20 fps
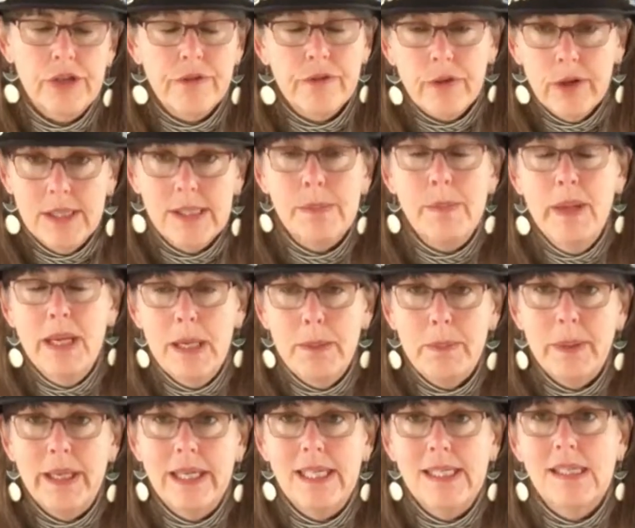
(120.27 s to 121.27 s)
For as
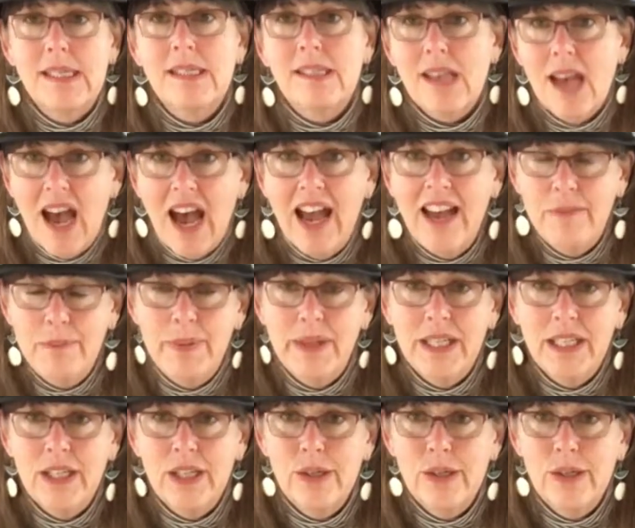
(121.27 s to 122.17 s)
many pennies as I've been